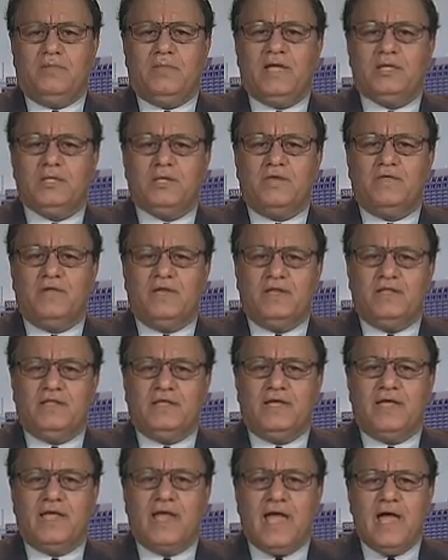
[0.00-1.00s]
much of
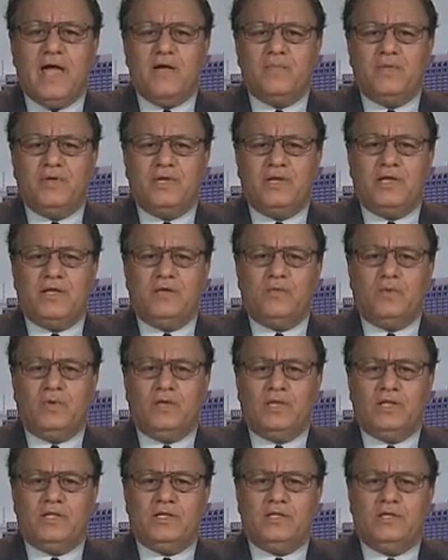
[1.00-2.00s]
anything happening
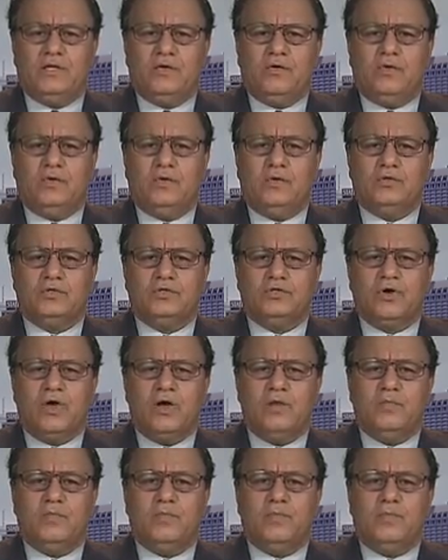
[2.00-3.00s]
with,
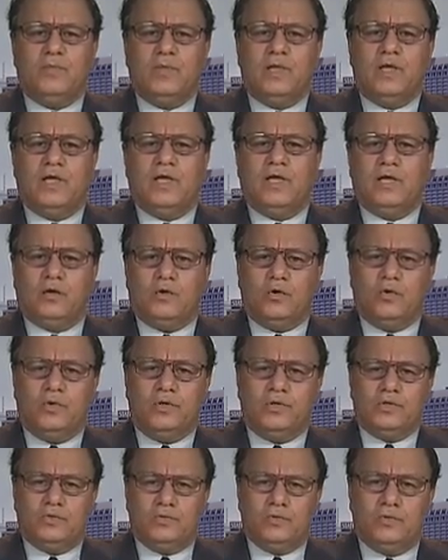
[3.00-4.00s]
Trump
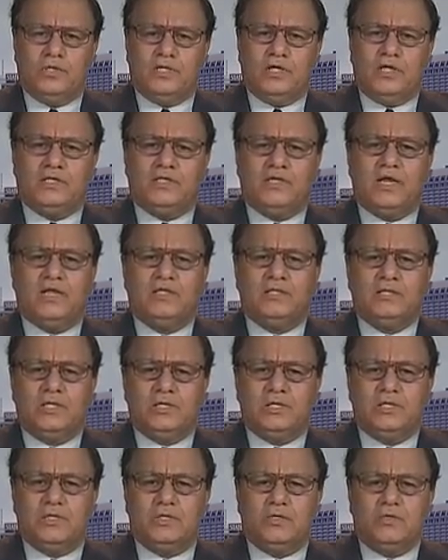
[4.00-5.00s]
going through the
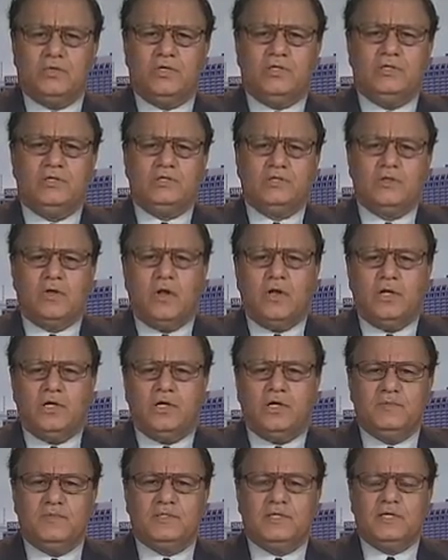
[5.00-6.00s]
transition to install
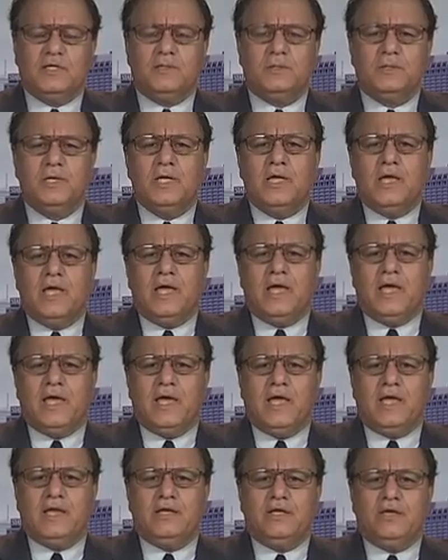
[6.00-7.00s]
himself.
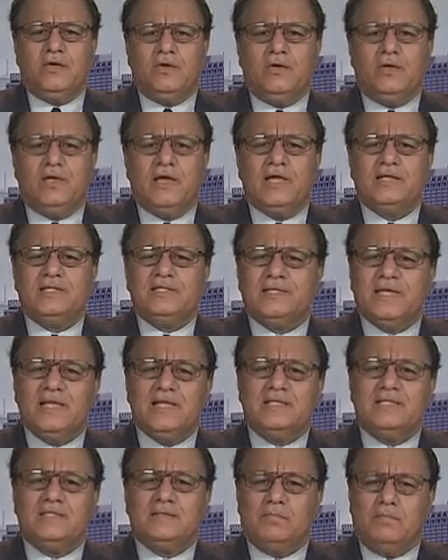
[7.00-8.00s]
And, he has
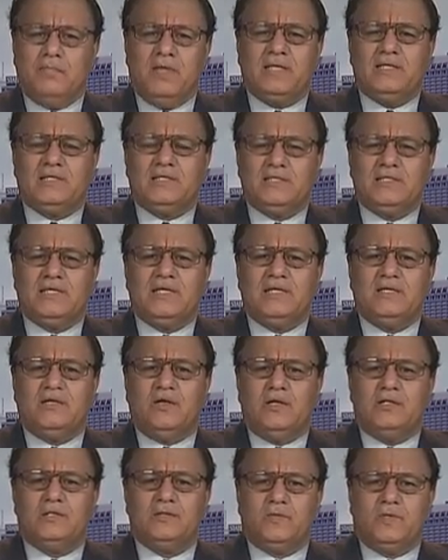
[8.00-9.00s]
sent mixed
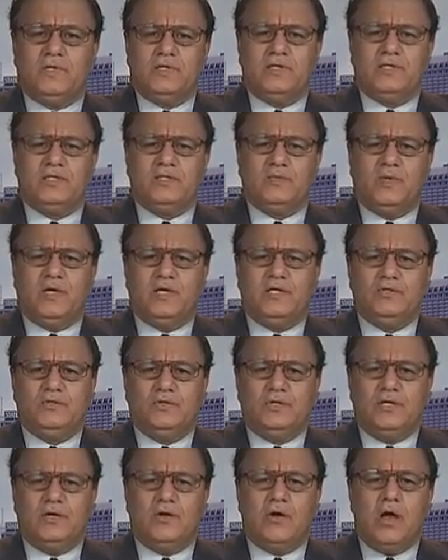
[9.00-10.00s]
signals with respect to
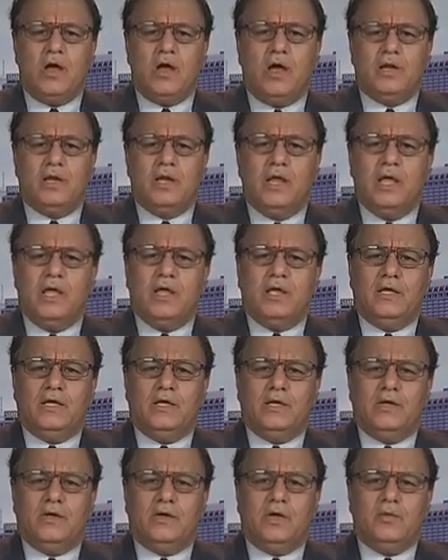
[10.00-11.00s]
Iran.
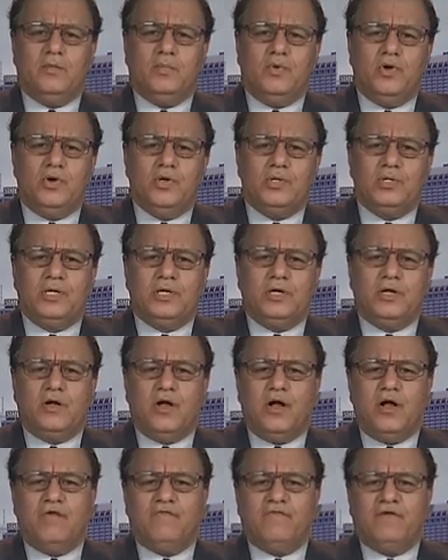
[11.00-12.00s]
On Persian
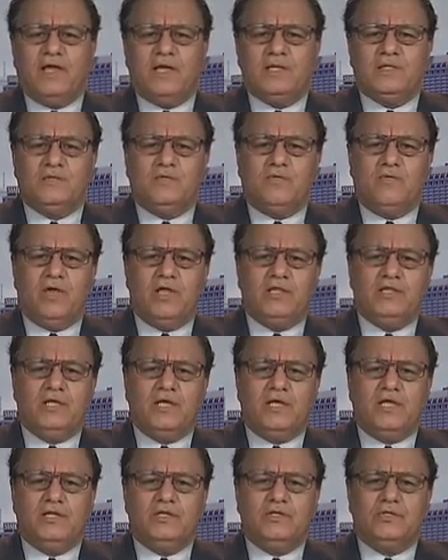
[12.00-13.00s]
Gulf, he has
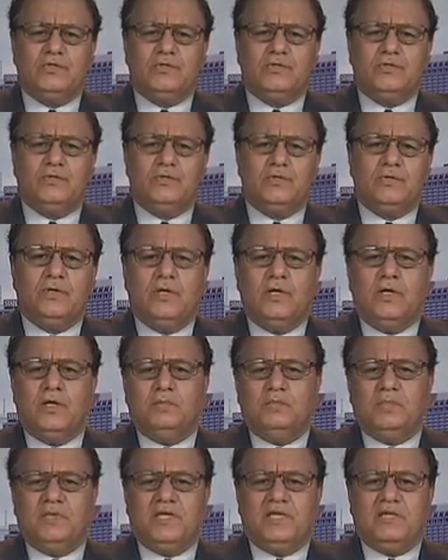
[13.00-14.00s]
threatened to
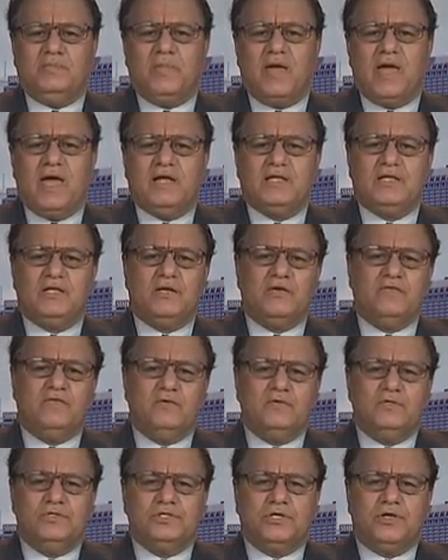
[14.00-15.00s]
beat back the
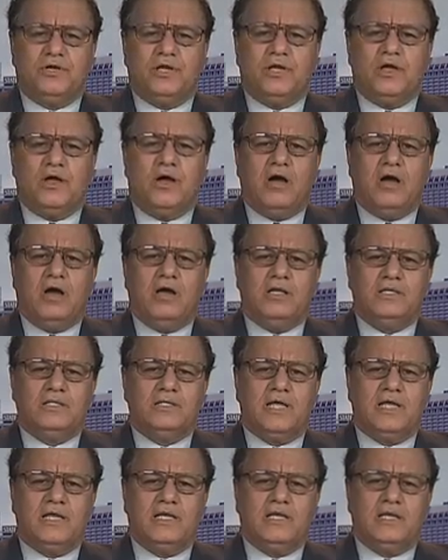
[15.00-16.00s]
Revolutionary Guards
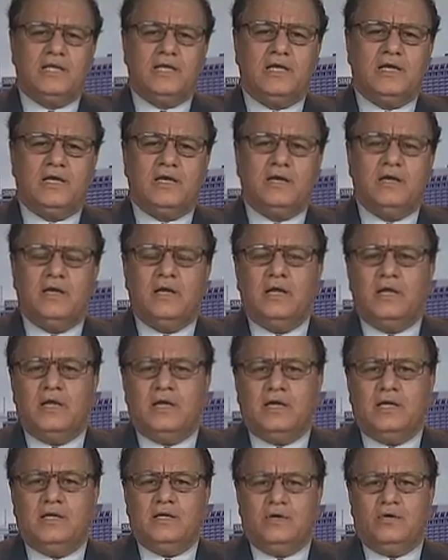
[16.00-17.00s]
and their
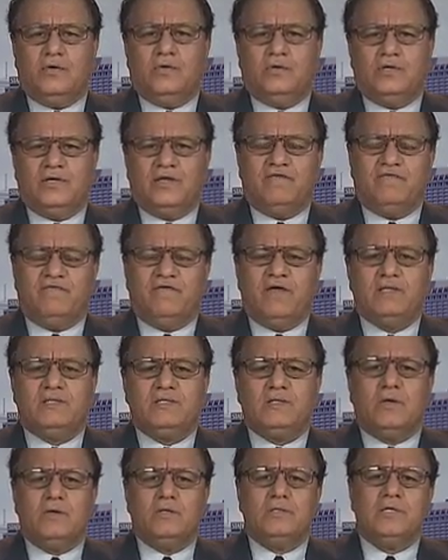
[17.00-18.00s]

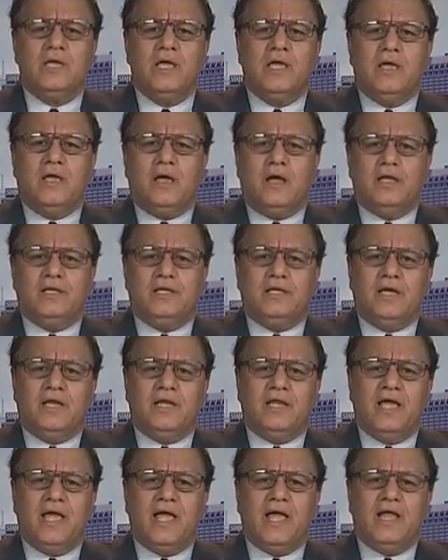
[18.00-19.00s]
vessels. On the
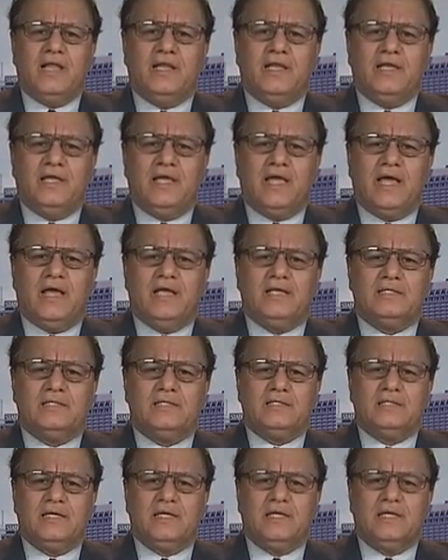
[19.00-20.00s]
other hand, he has
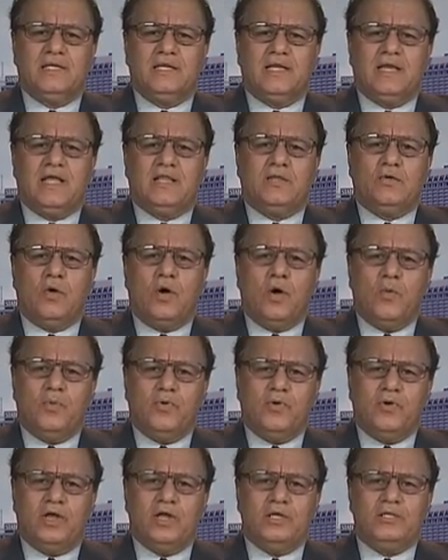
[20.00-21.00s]
hinted at
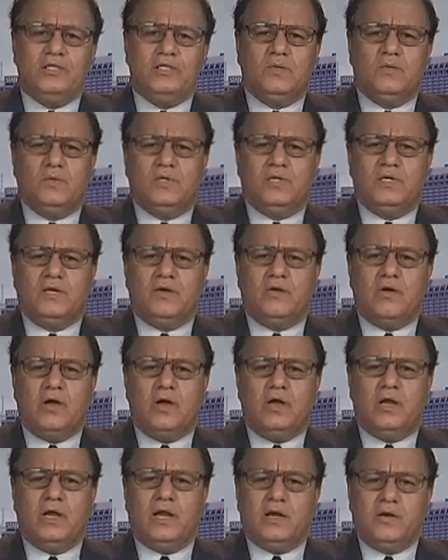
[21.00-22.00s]
cooperation with
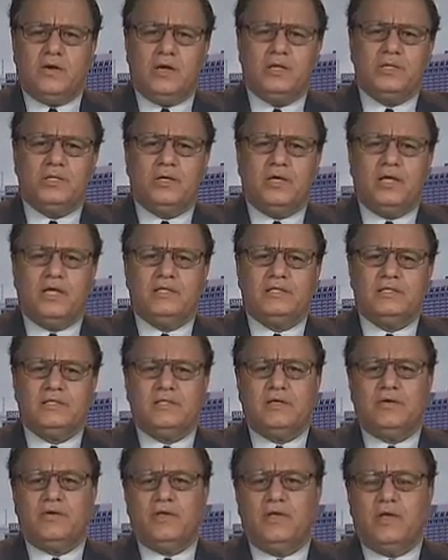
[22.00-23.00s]
Iran and Russia and
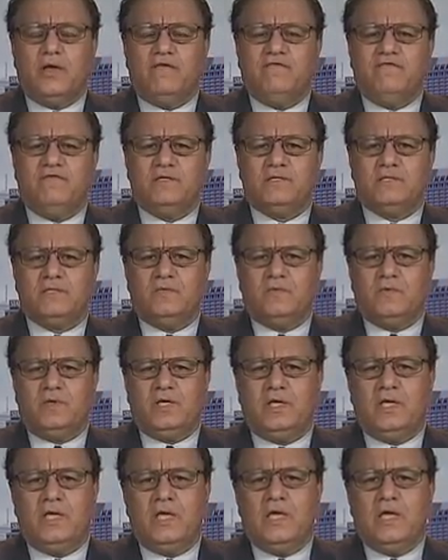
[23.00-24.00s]
Syria
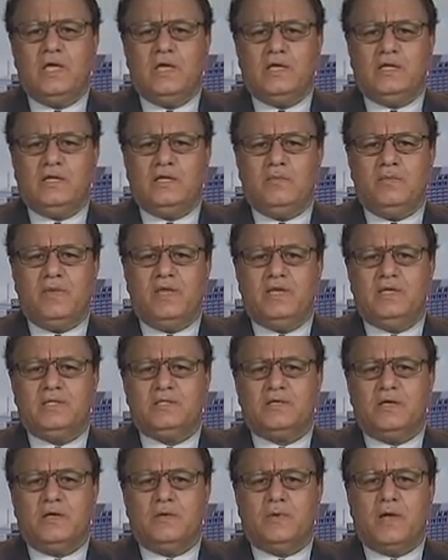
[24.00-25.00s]
vis-a-vis the
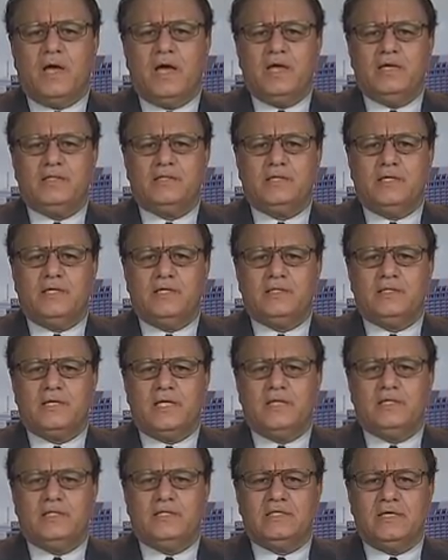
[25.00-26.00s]
menace of ISIS
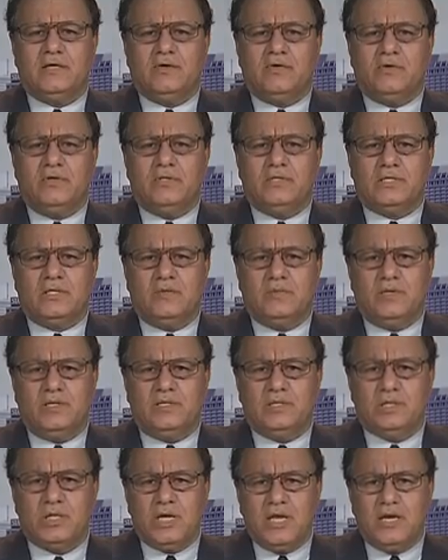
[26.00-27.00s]
and terrorism
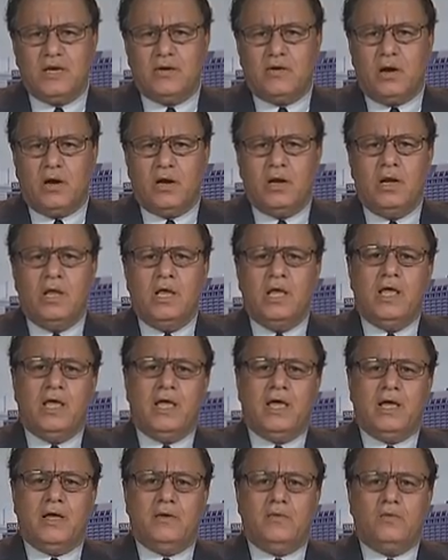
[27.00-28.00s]
in general.
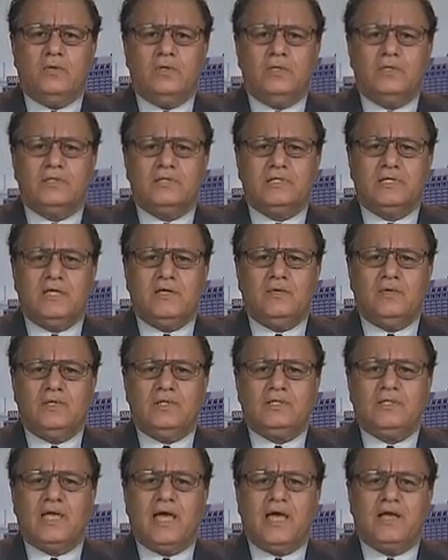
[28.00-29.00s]
And we'll see which
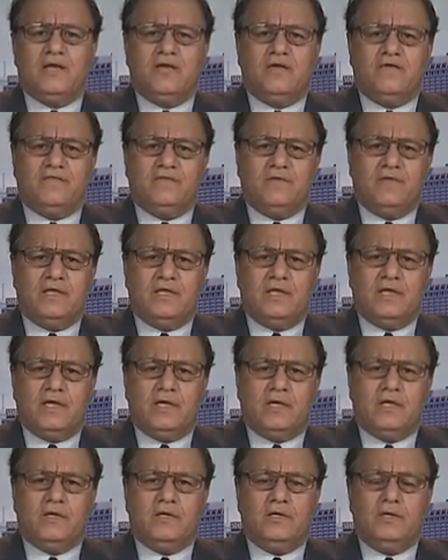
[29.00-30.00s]
side of
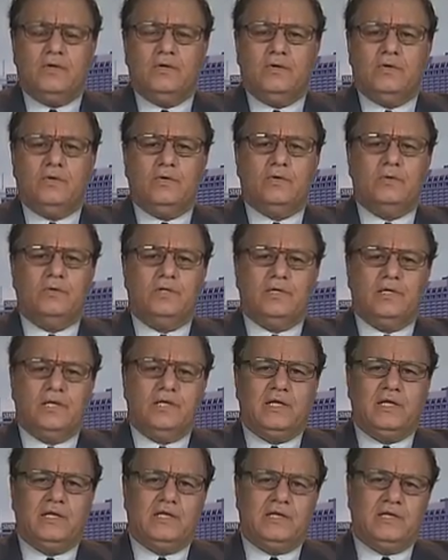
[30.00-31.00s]
the
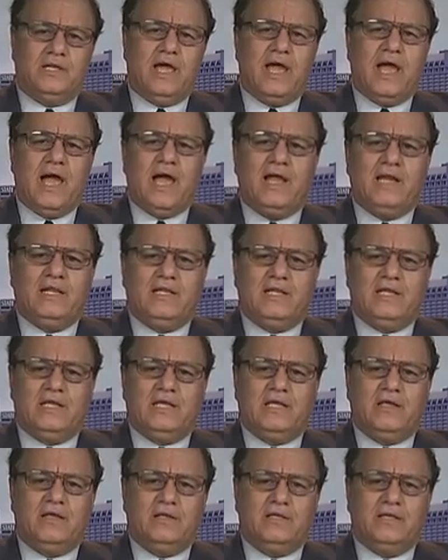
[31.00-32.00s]
aisle
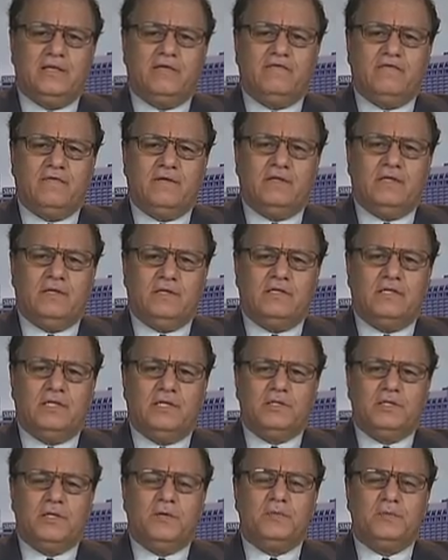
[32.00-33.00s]

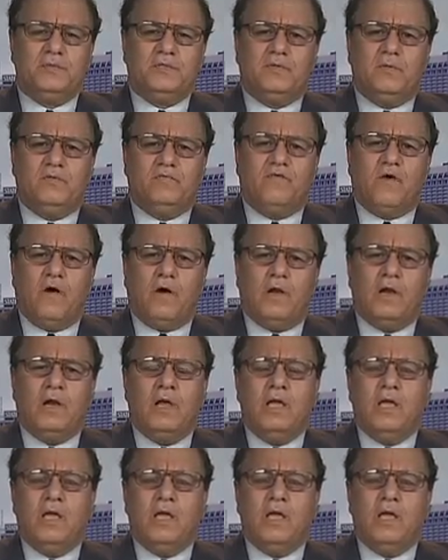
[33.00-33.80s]
the chips will fall.